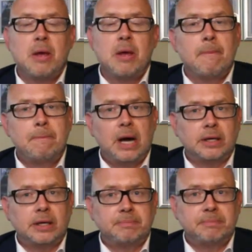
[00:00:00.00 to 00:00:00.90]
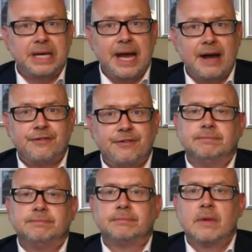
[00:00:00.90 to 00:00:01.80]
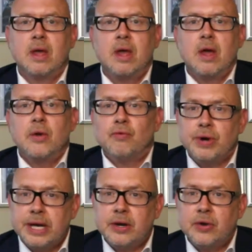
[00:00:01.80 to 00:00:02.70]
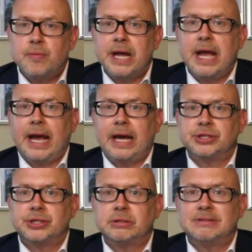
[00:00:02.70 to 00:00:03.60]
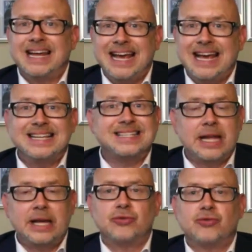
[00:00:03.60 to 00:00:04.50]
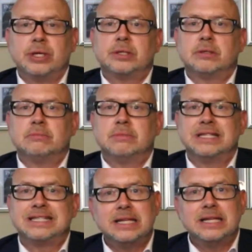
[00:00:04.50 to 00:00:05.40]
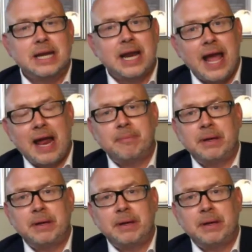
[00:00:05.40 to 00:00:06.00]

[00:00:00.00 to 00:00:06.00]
But be careful. Written communication is dangerous since it can be